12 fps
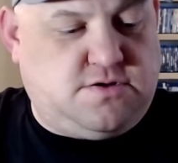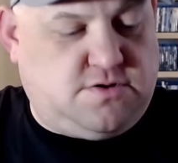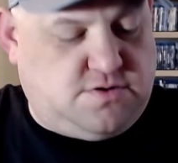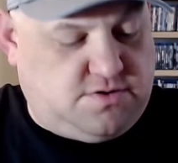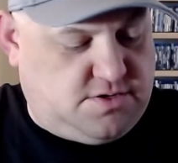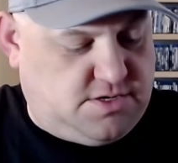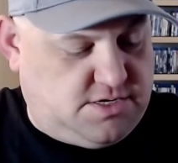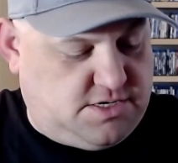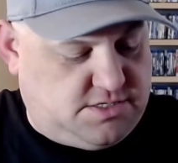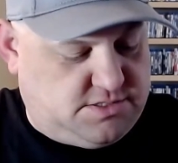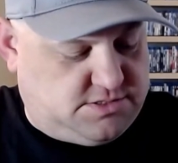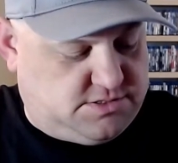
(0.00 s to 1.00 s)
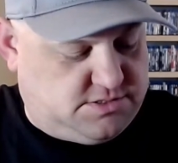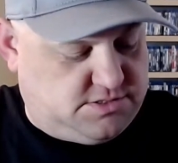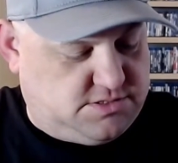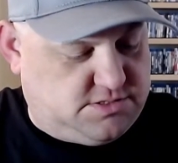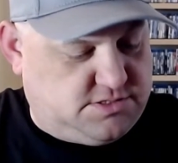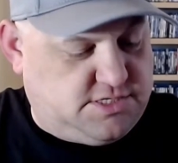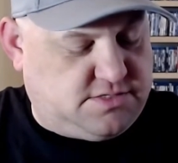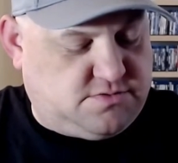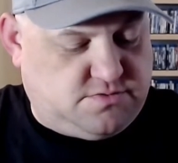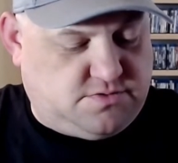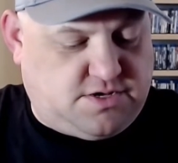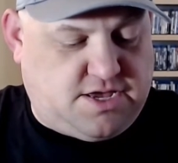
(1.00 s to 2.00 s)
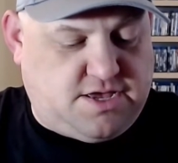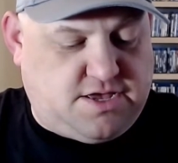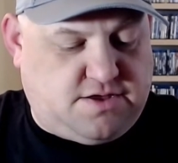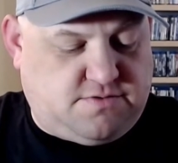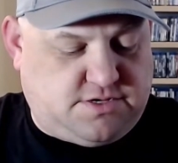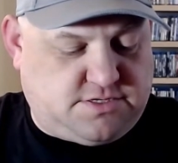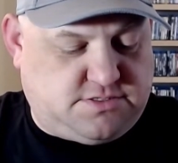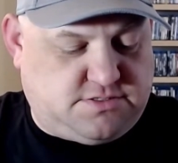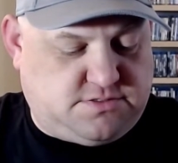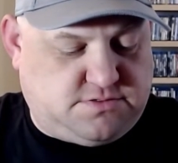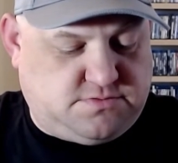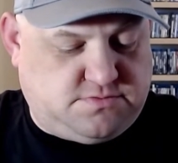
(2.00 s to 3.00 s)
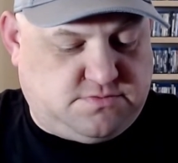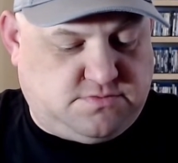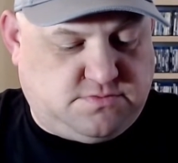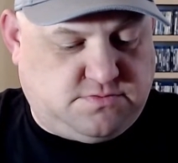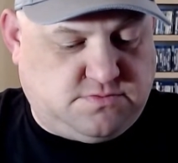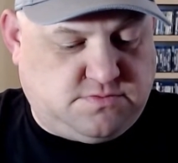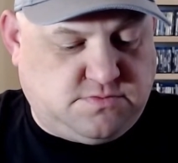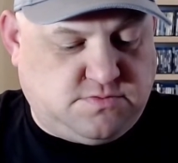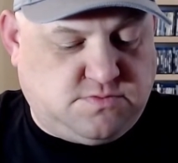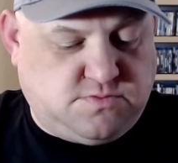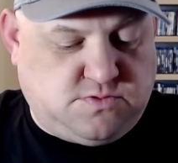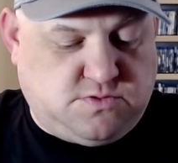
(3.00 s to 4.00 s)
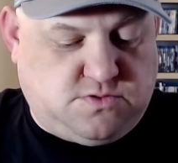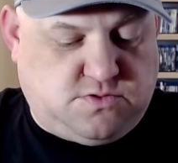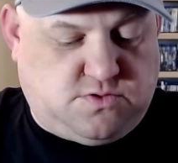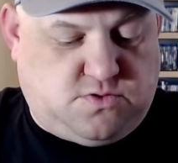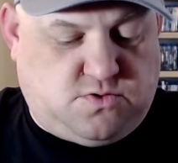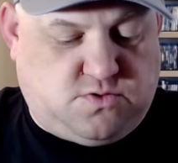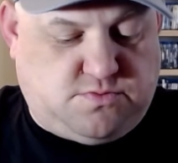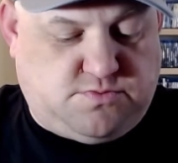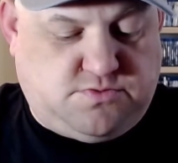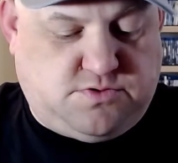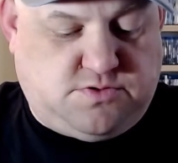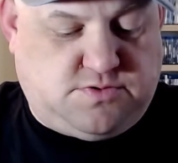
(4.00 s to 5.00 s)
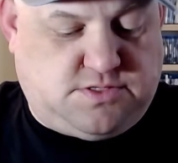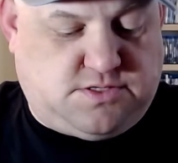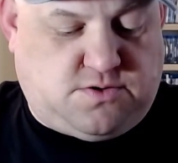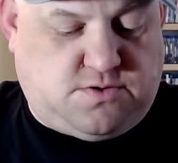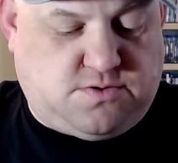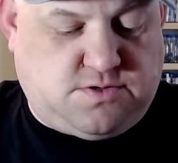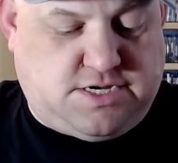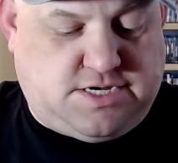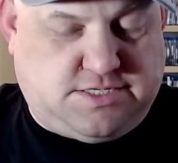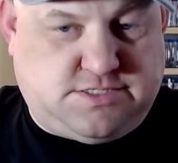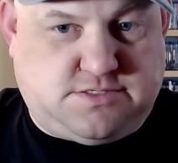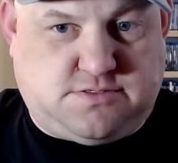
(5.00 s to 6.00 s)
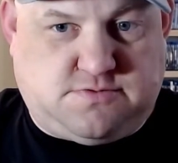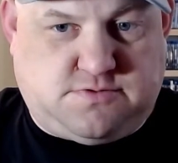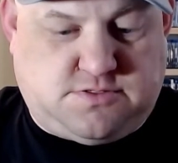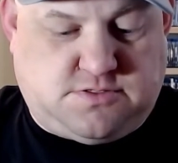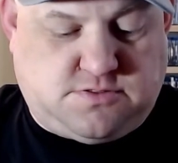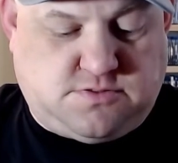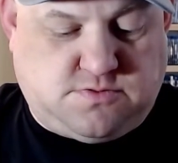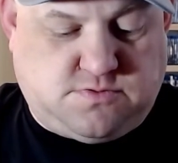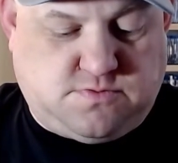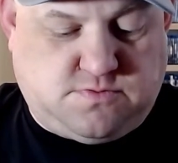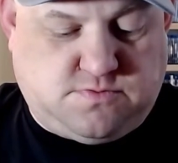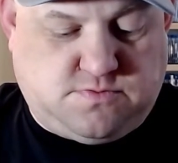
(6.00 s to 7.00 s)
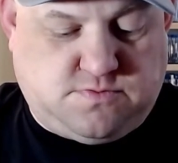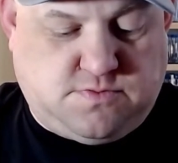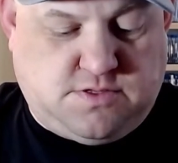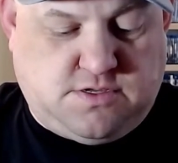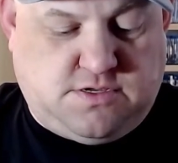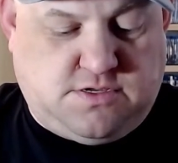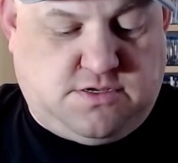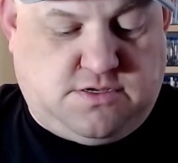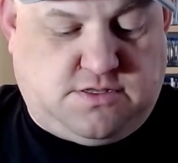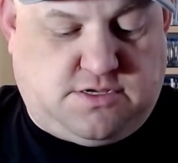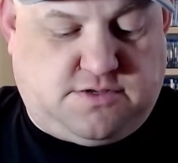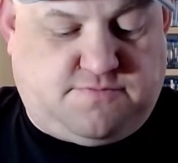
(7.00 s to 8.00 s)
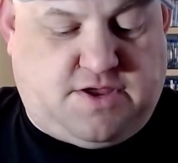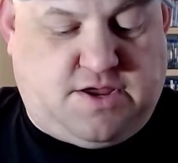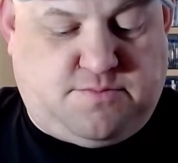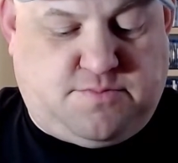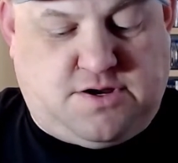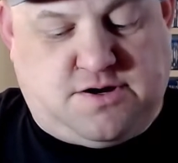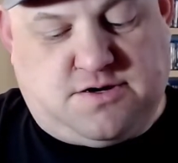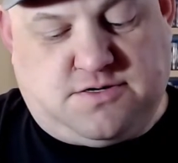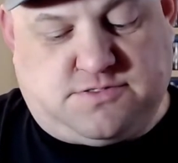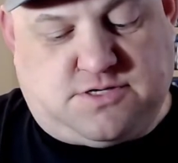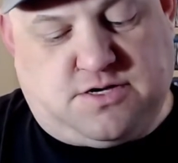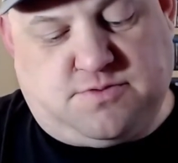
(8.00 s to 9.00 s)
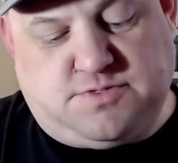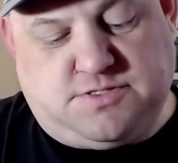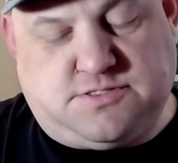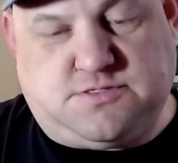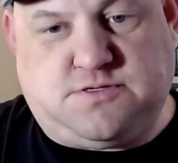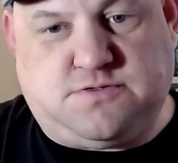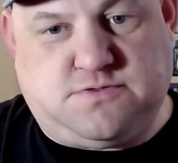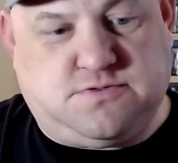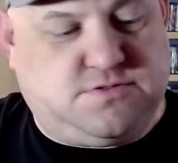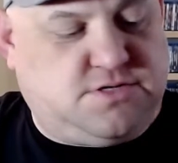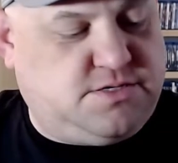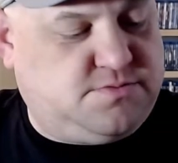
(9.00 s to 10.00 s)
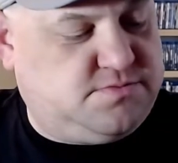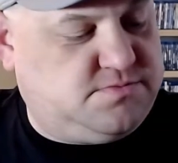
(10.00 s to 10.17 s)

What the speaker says: Alright, let's see. Next we'll have like a horror movie with all kinds of like vampires, zombies, and other type